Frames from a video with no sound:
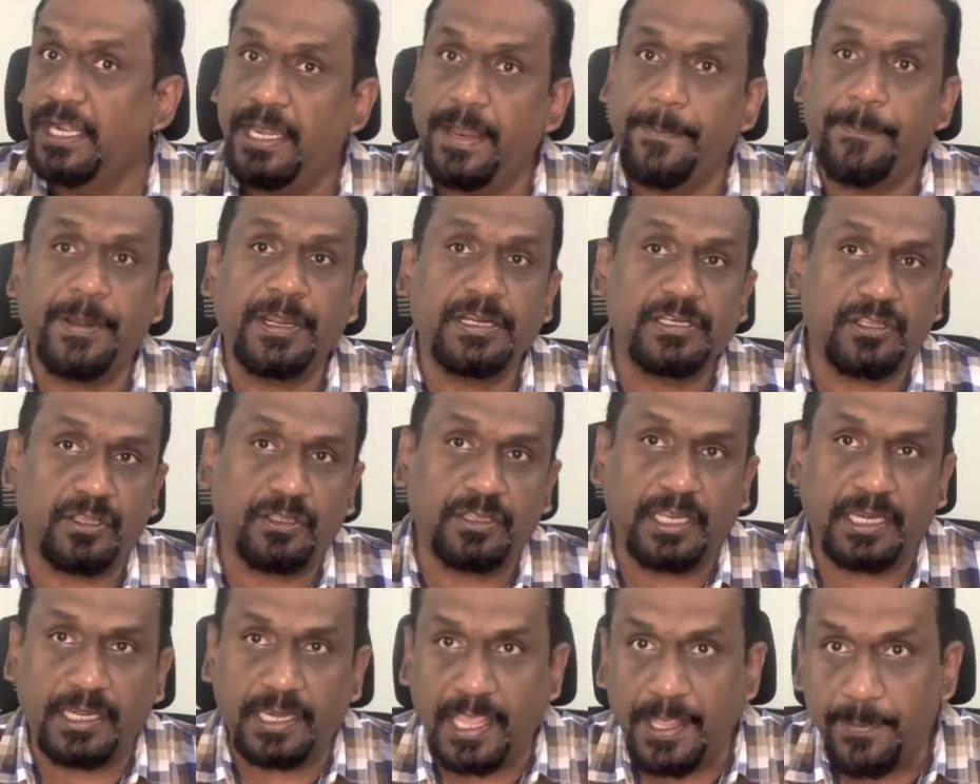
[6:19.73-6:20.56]
depends on
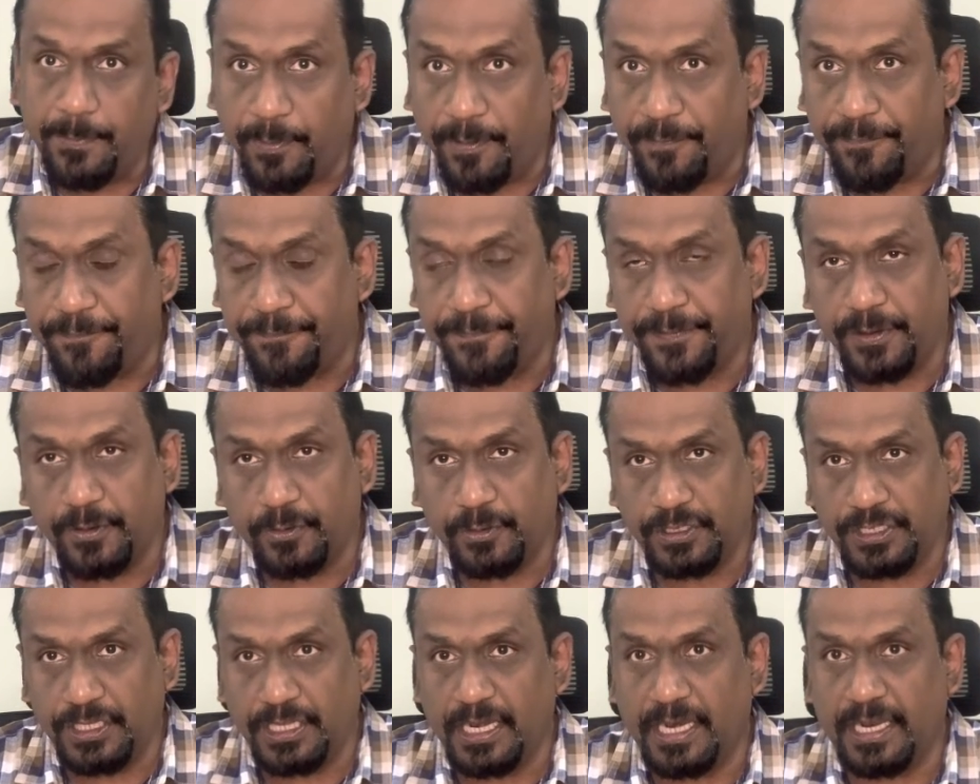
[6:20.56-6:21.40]
the type of
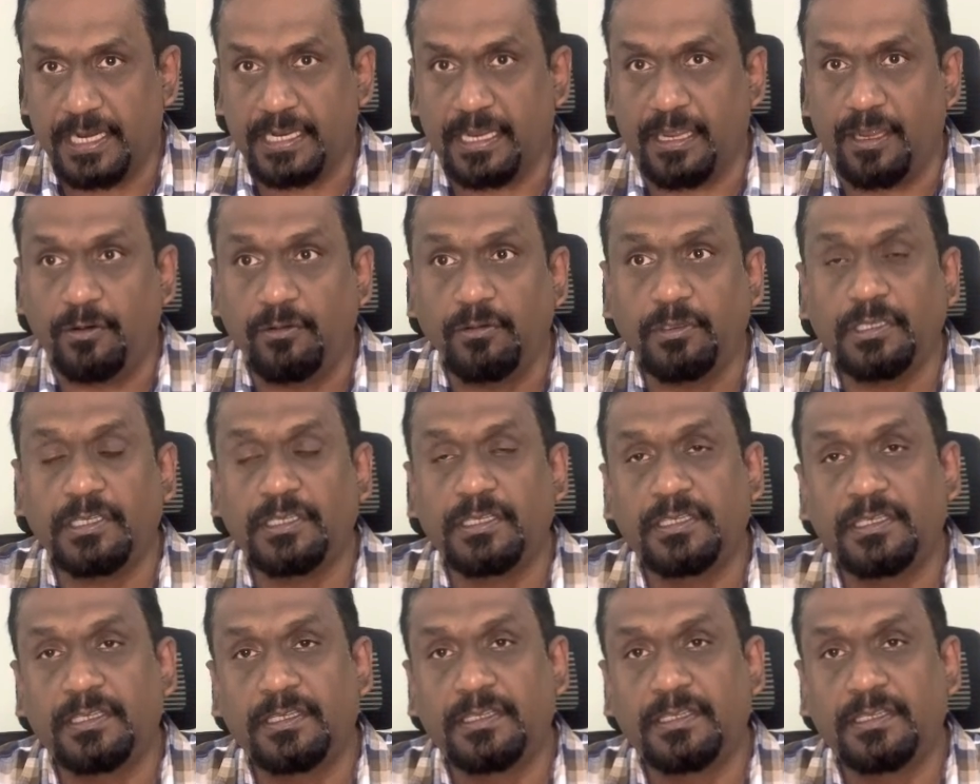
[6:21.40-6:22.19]
GL account.